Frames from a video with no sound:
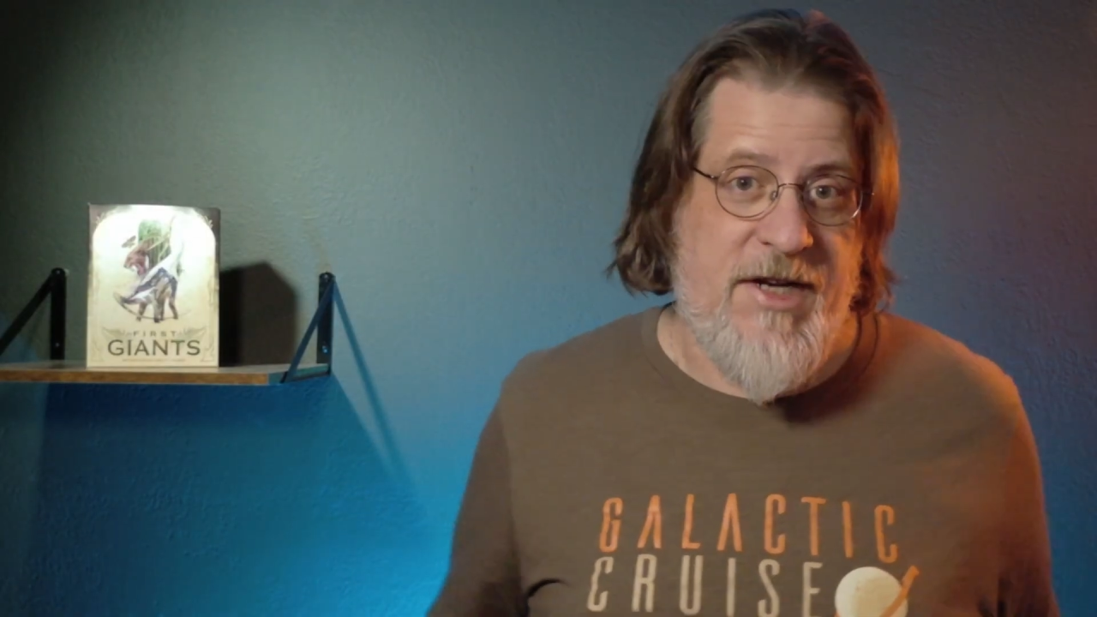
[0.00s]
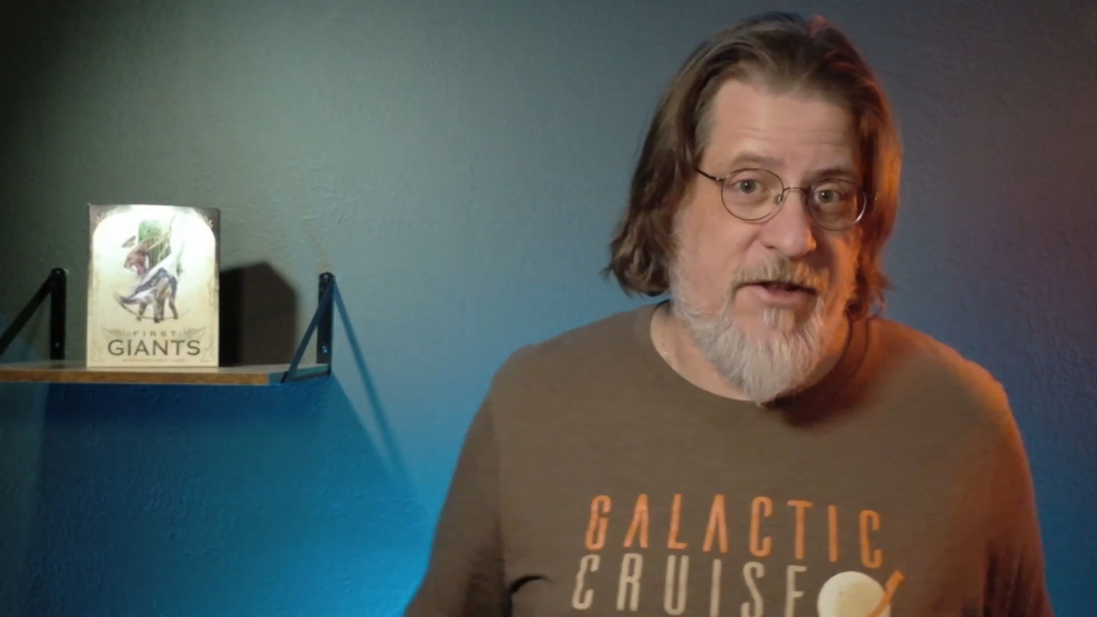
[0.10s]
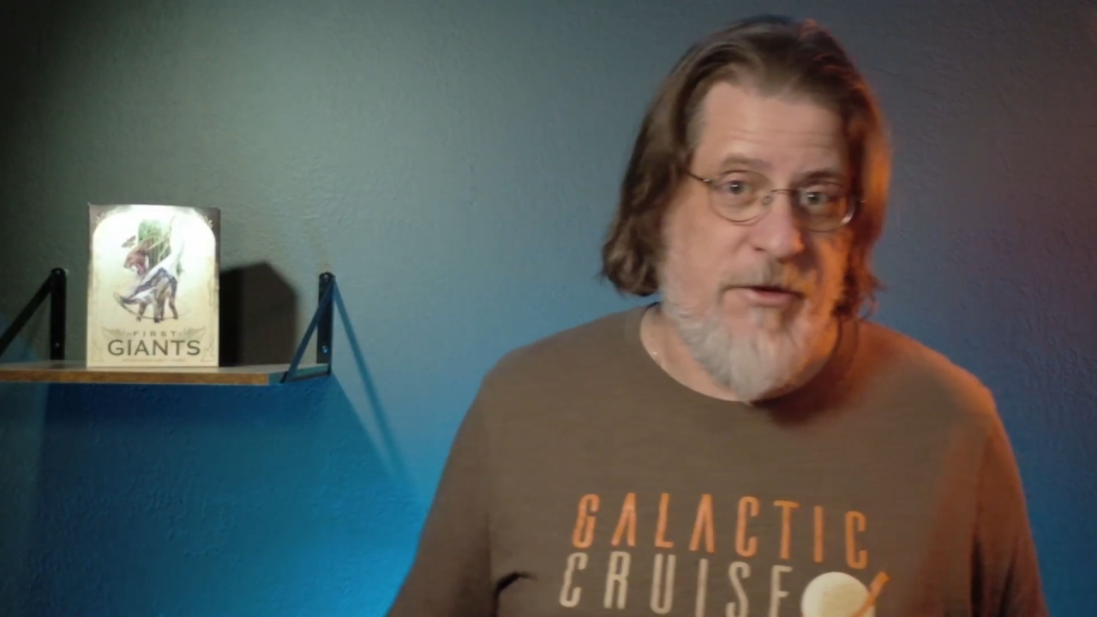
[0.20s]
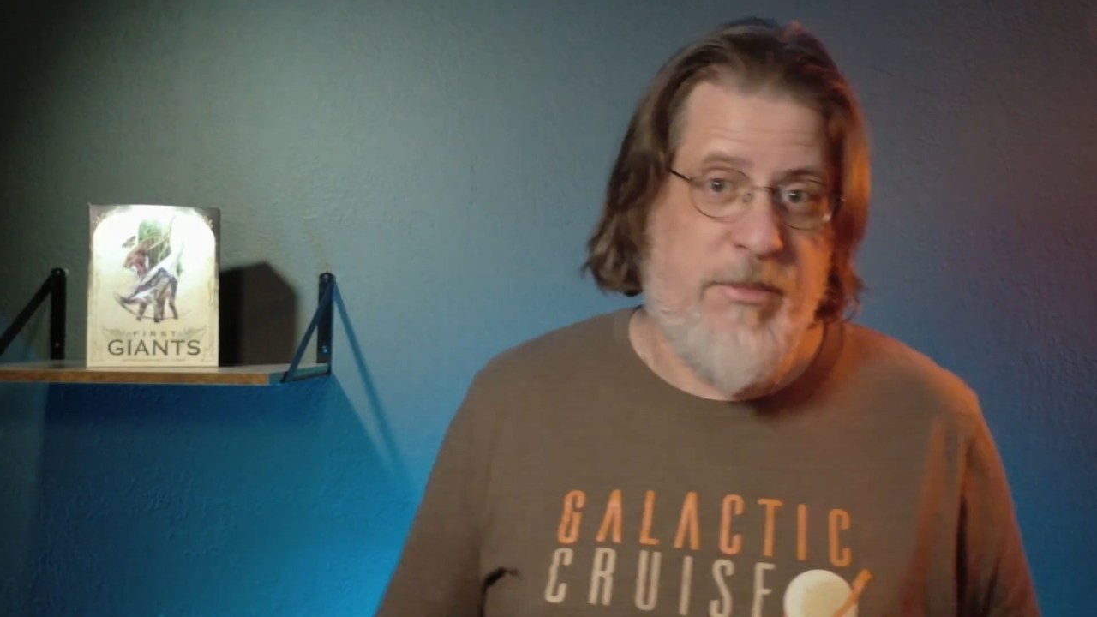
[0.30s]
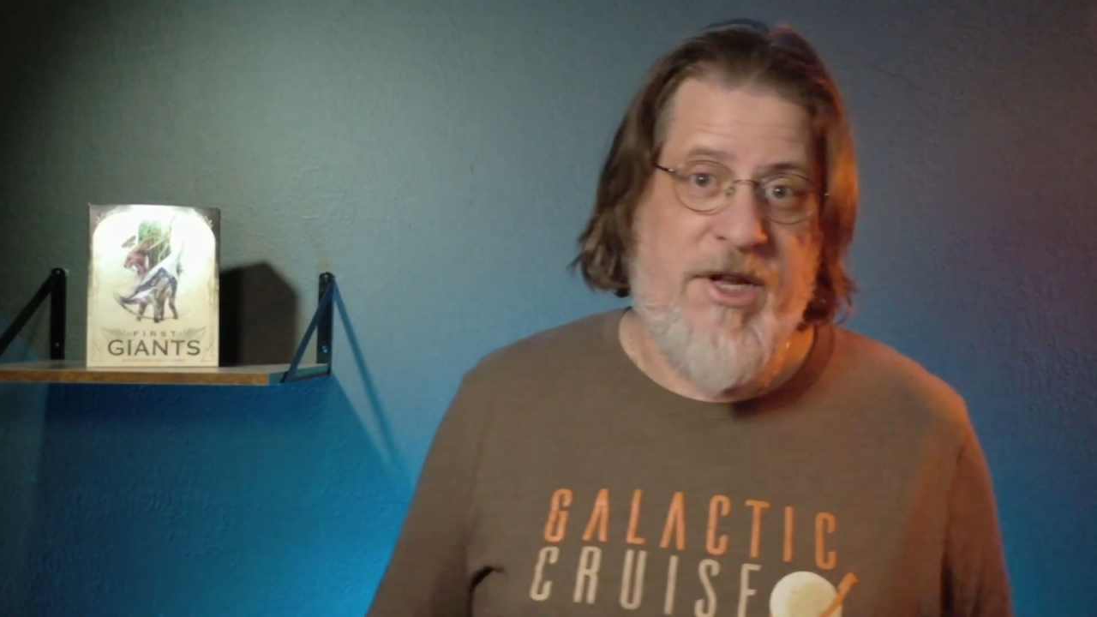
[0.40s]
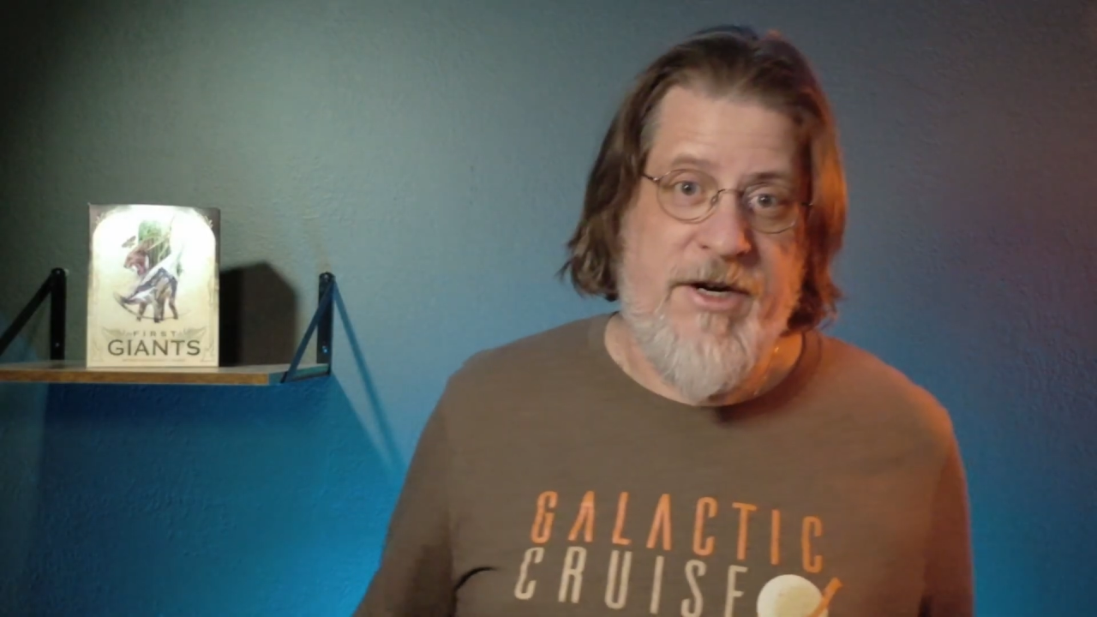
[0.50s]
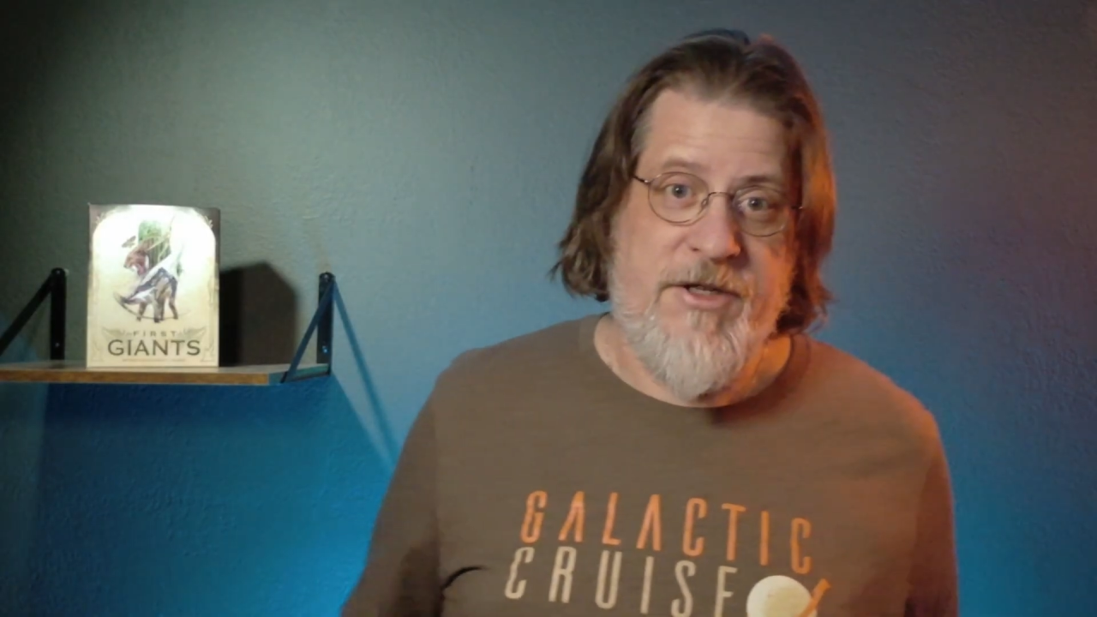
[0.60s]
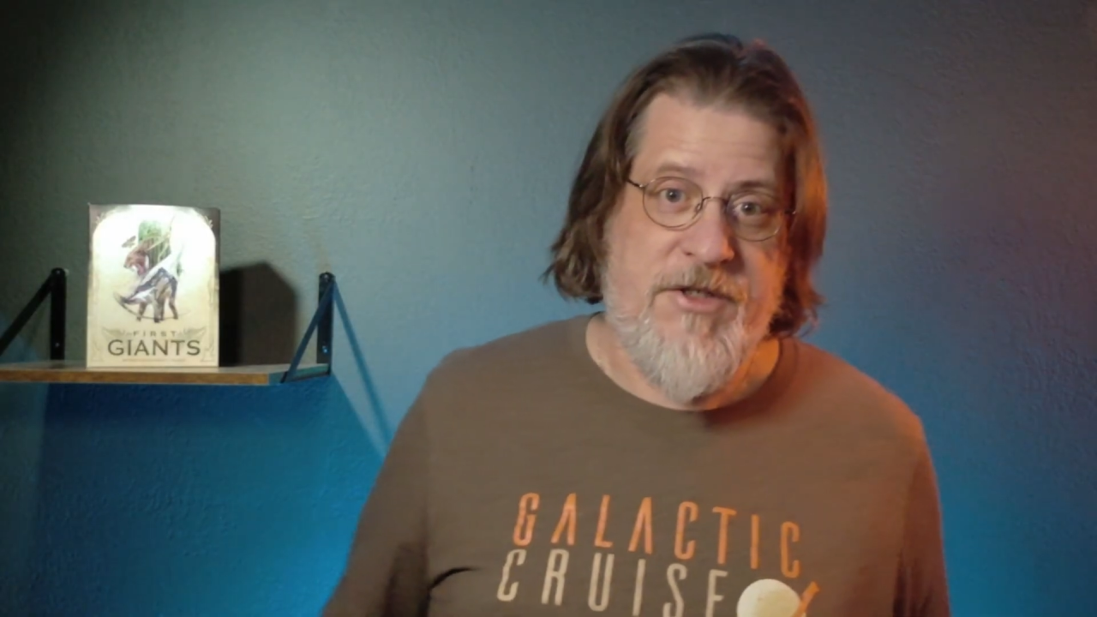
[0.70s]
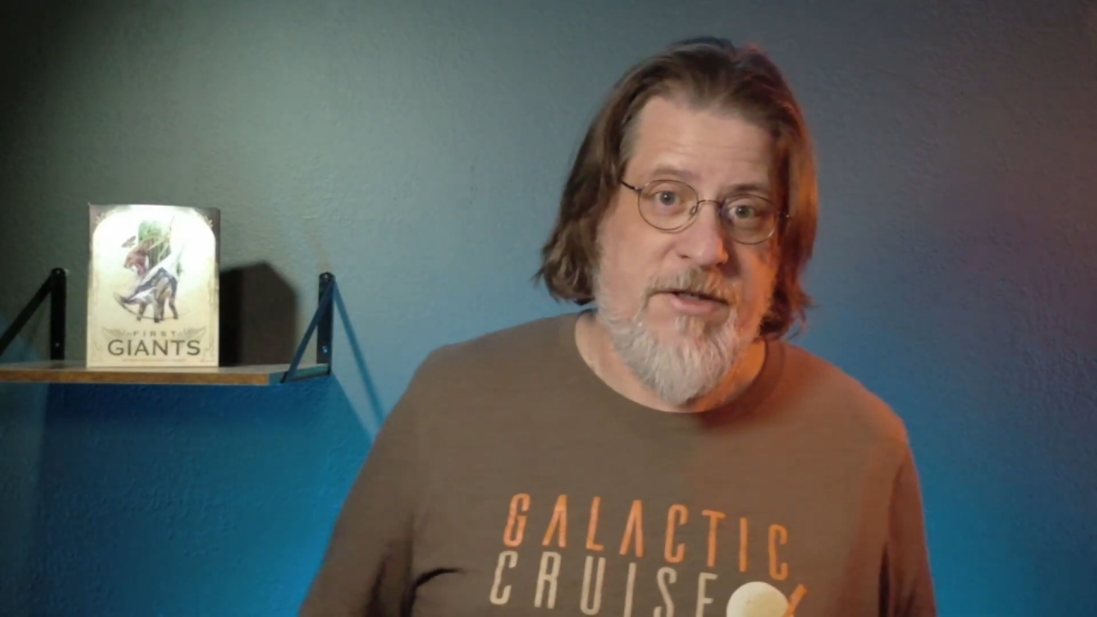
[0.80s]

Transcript: other players.